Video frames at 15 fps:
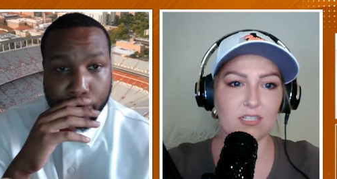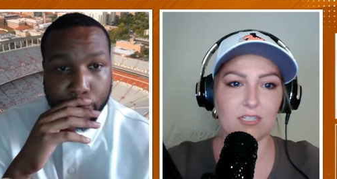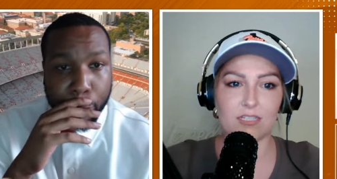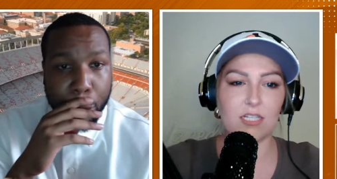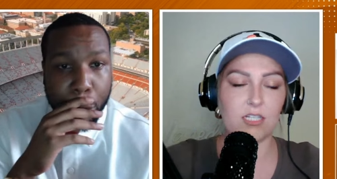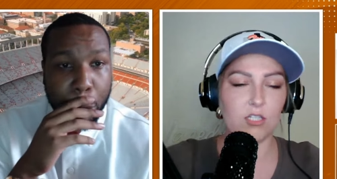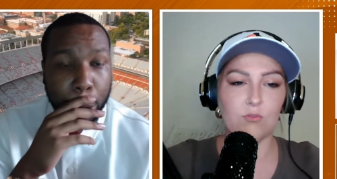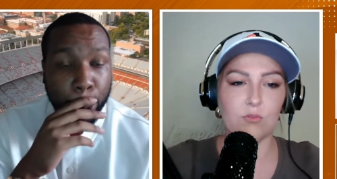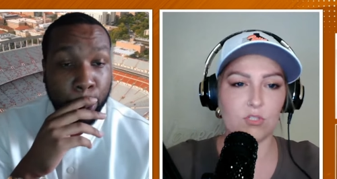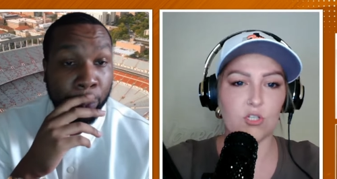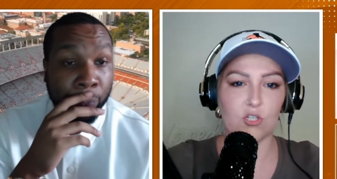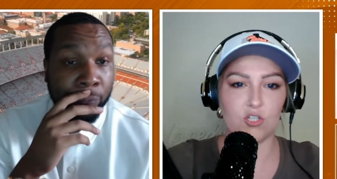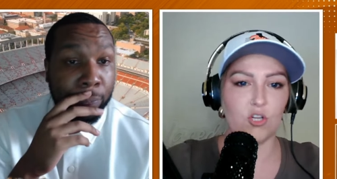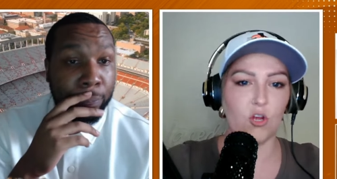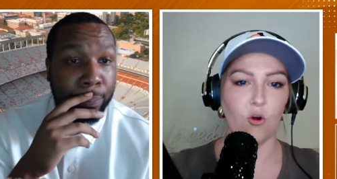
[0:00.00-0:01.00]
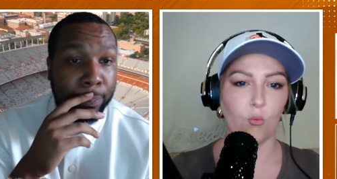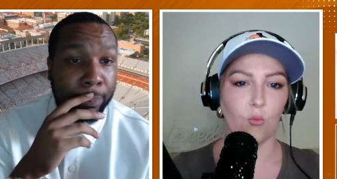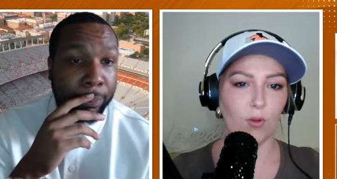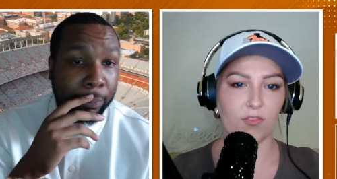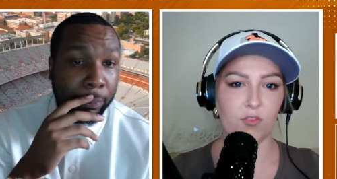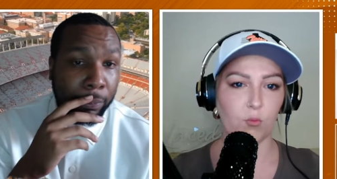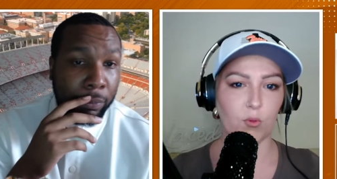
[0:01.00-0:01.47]
Speaker 1: continues to show
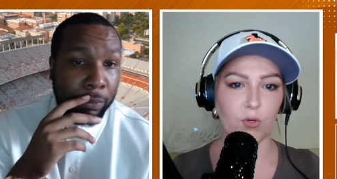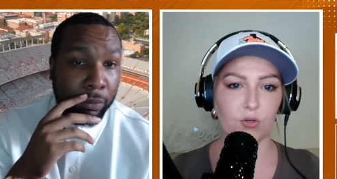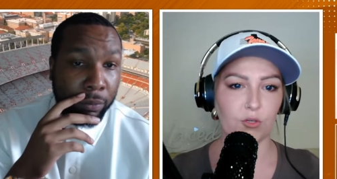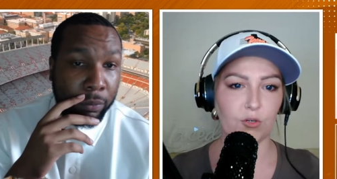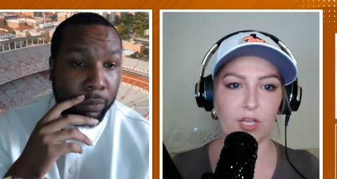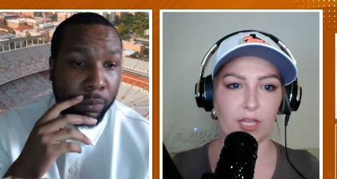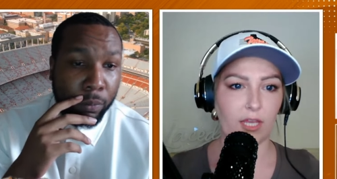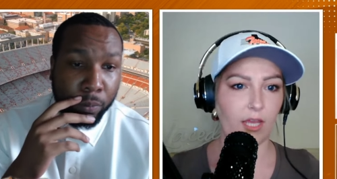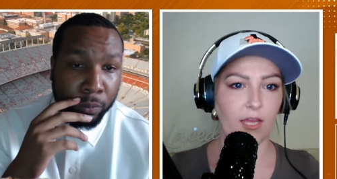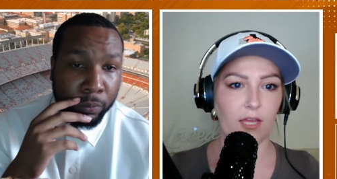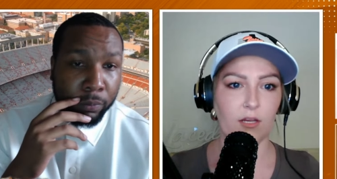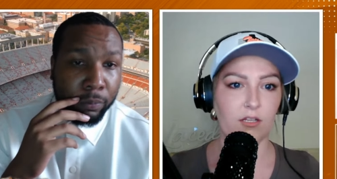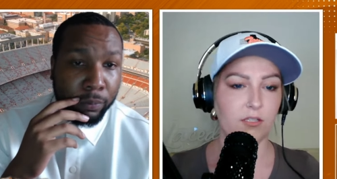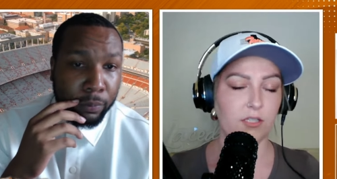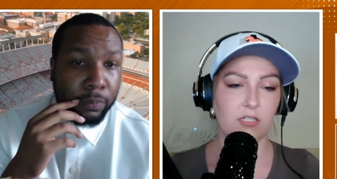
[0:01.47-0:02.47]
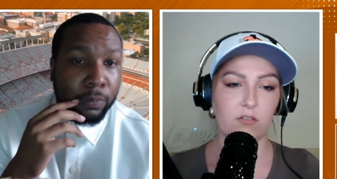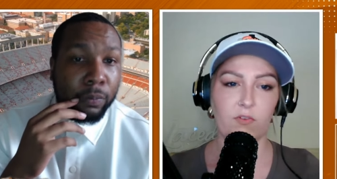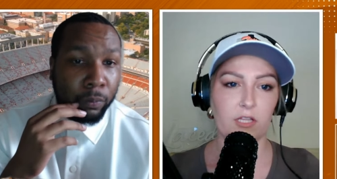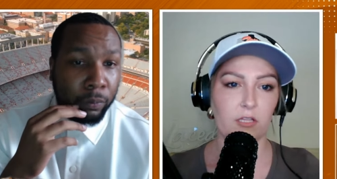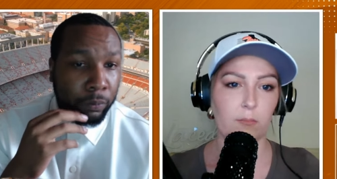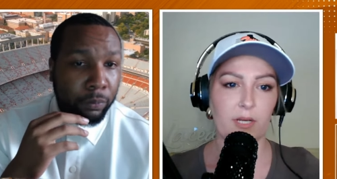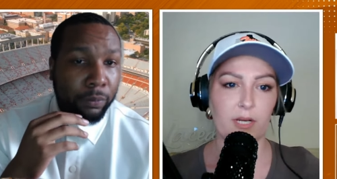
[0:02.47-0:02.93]
with the recruiting and the
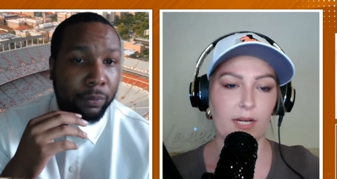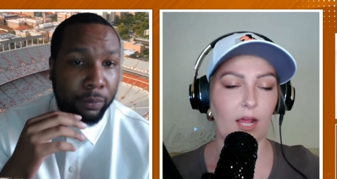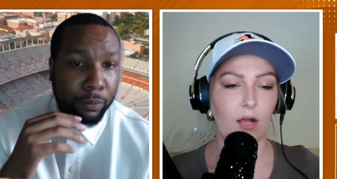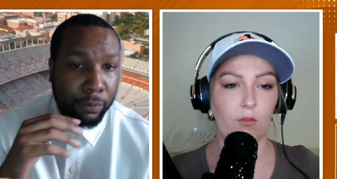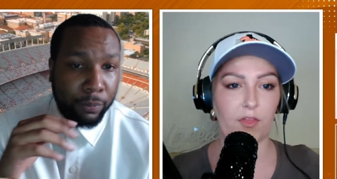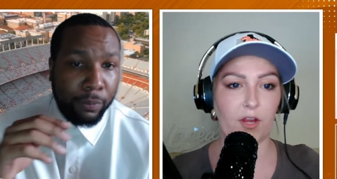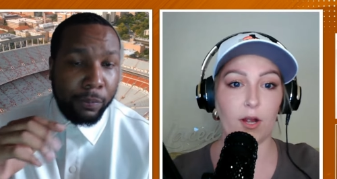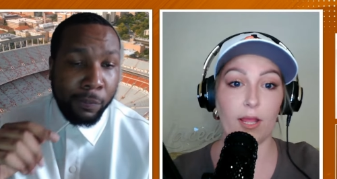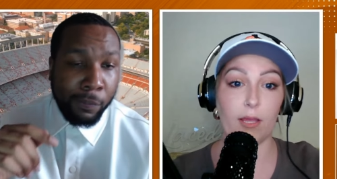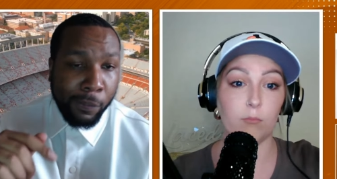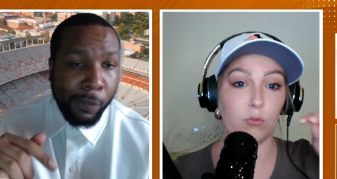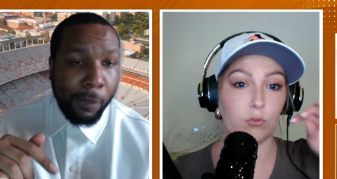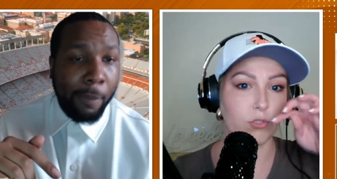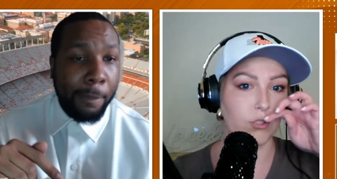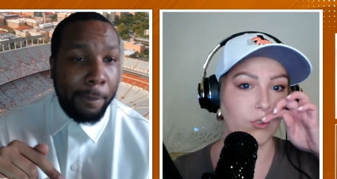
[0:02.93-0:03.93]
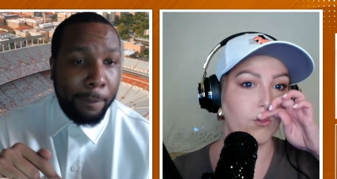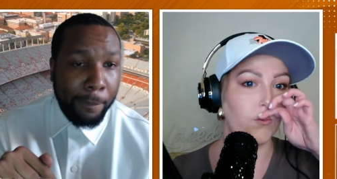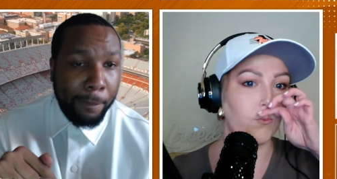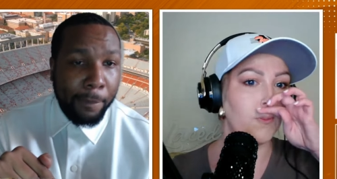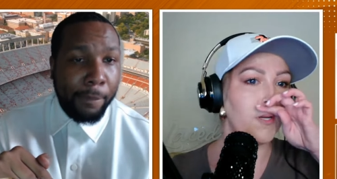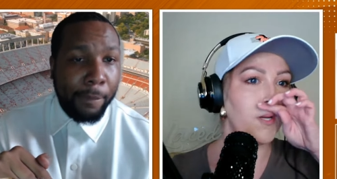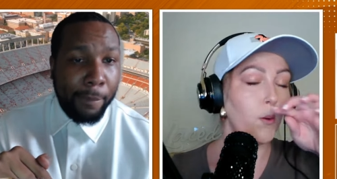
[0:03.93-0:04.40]
development and how they're able
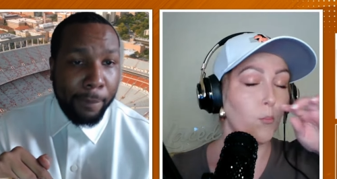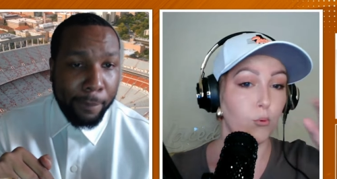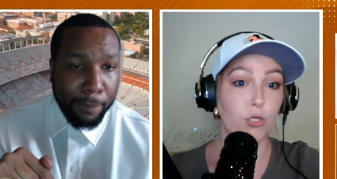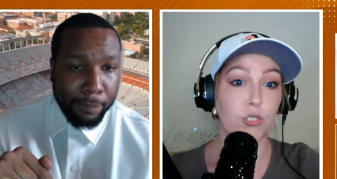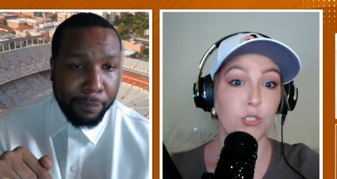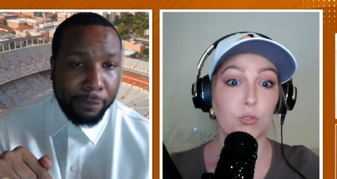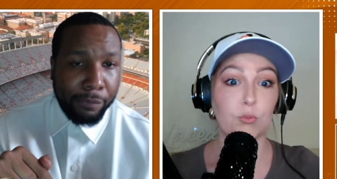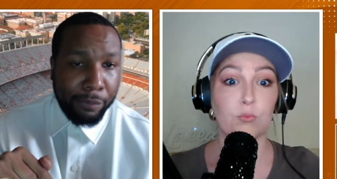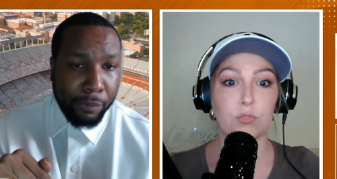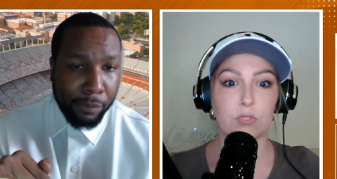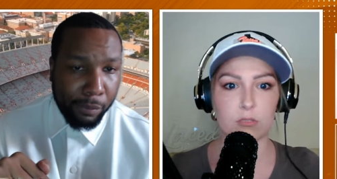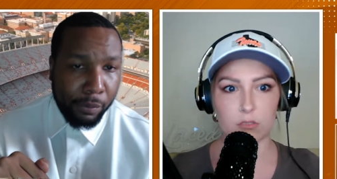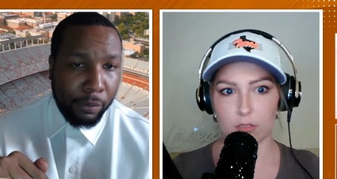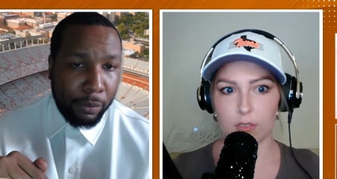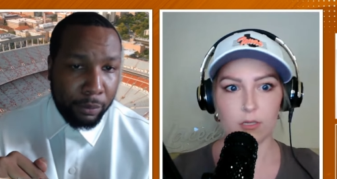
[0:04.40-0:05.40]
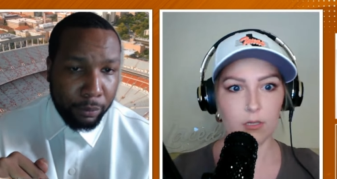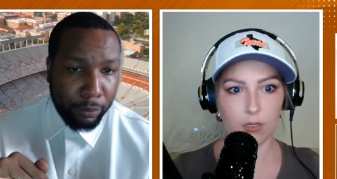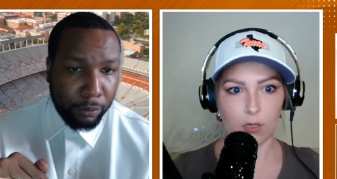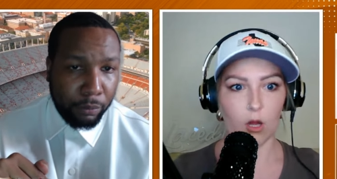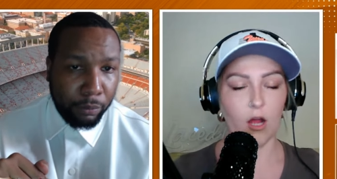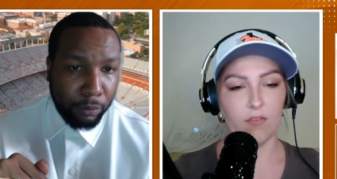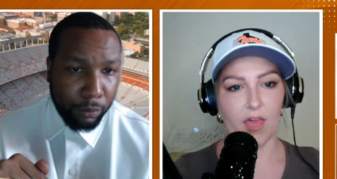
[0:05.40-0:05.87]
to produce
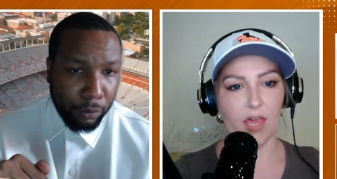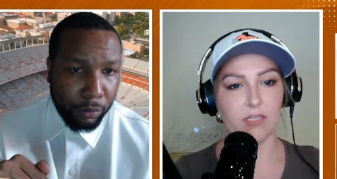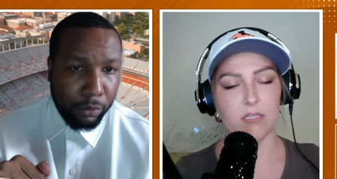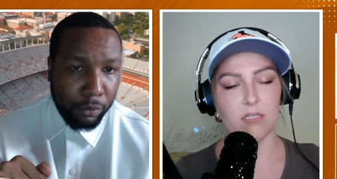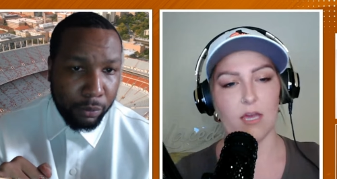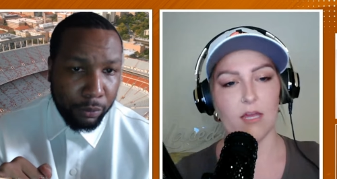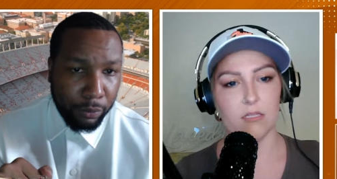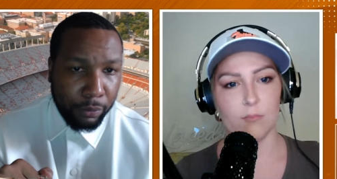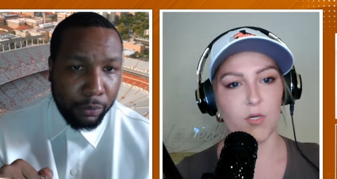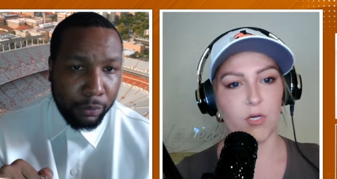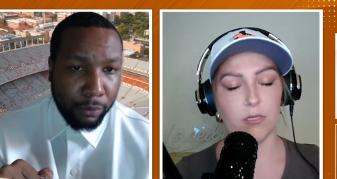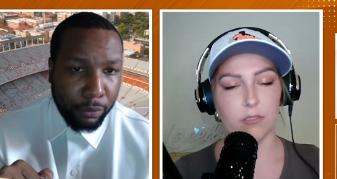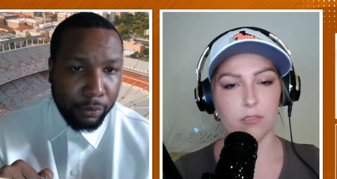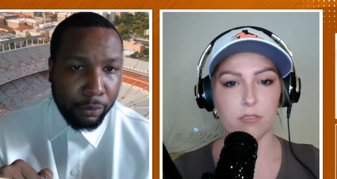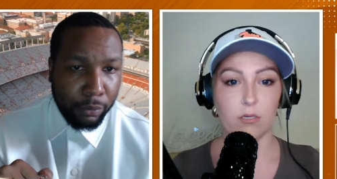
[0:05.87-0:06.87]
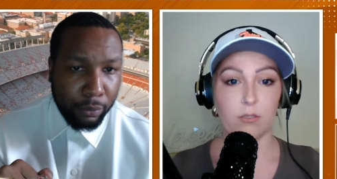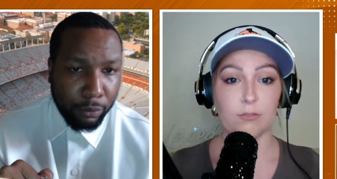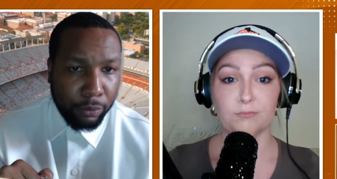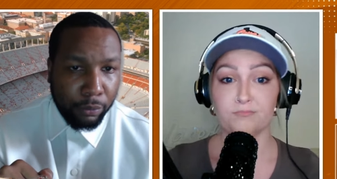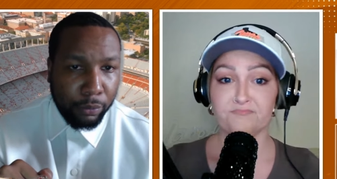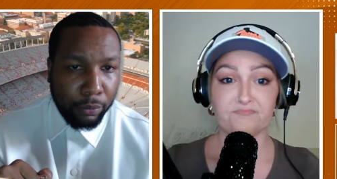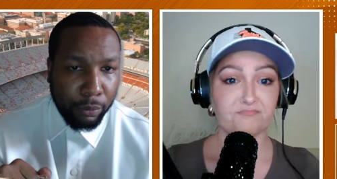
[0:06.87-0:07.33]
on that side of the ball.
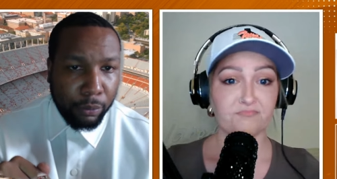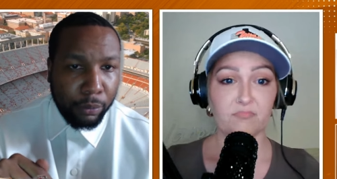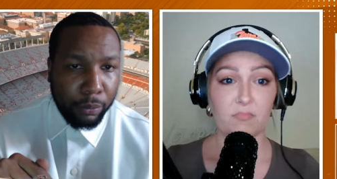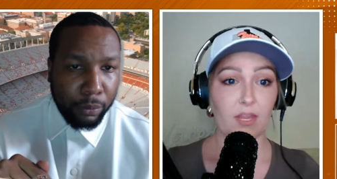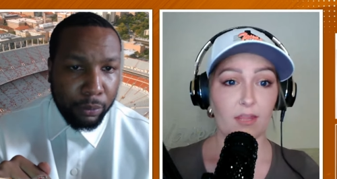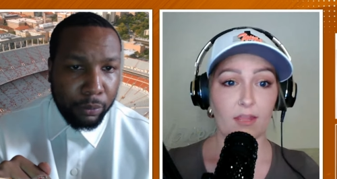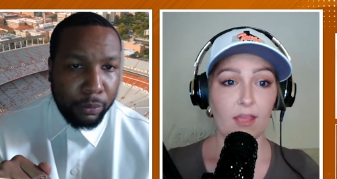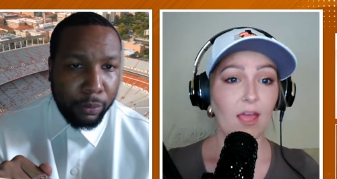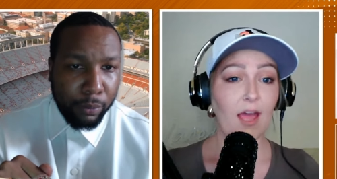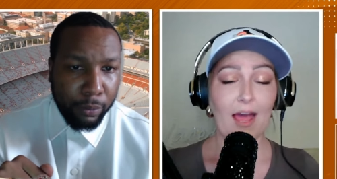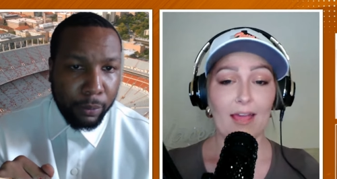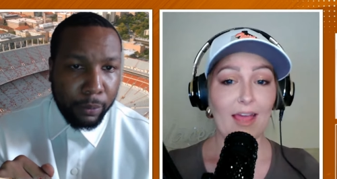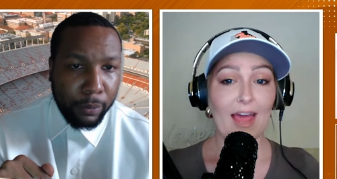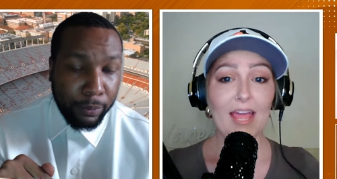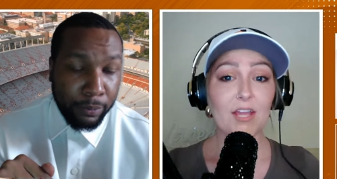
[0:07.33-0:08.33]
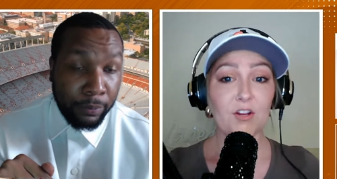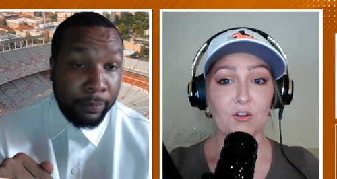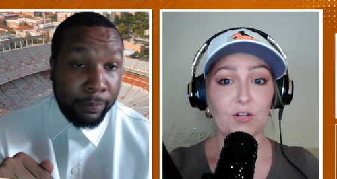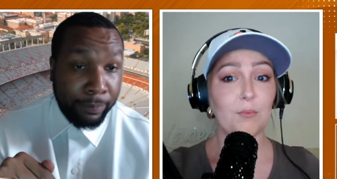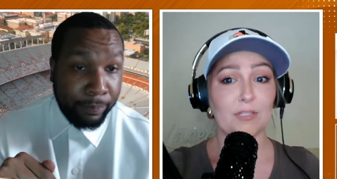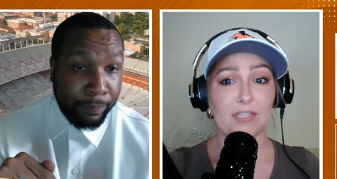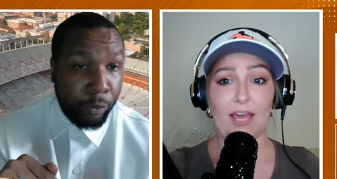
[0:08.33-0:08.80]
So, I I
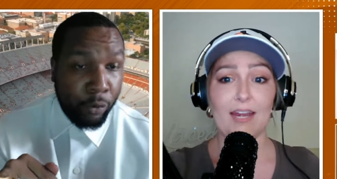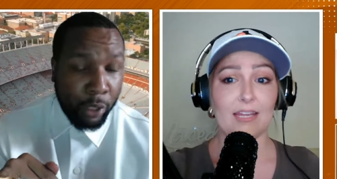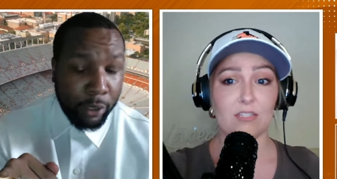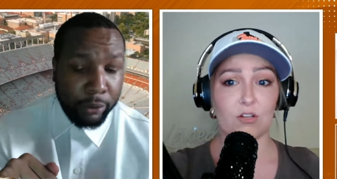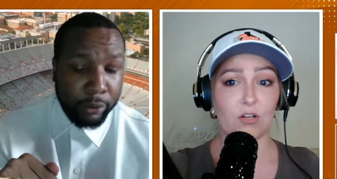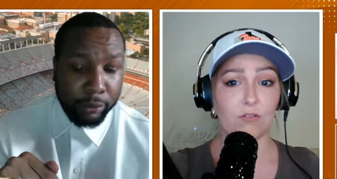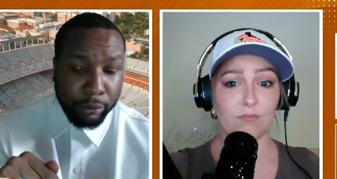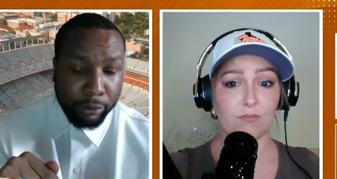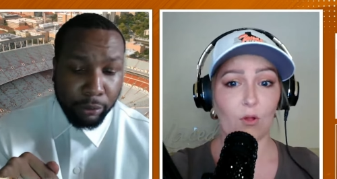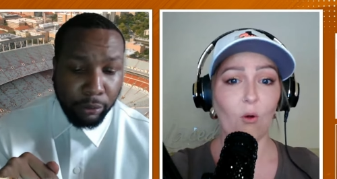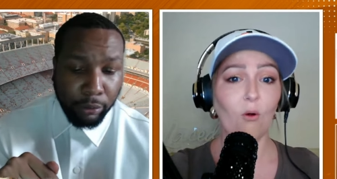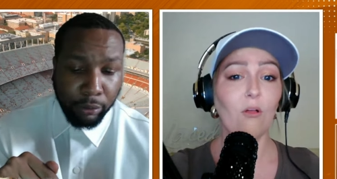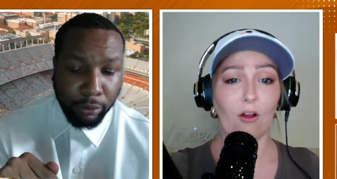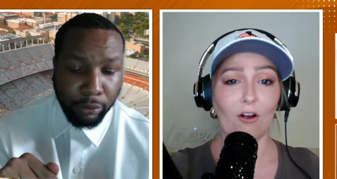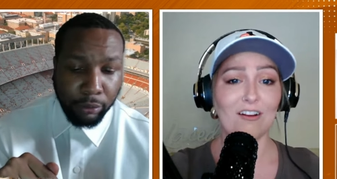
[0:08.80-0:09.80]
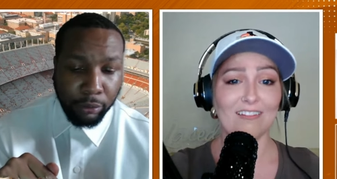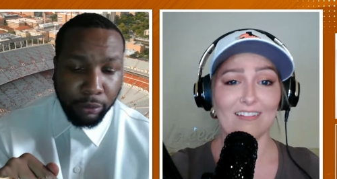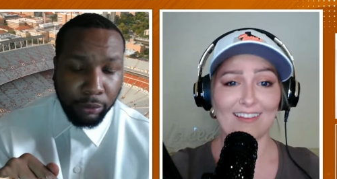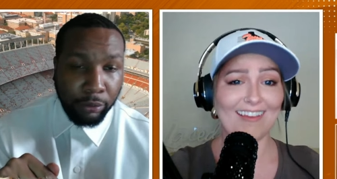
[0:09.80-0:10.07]
agree with that answer wholeheartedly.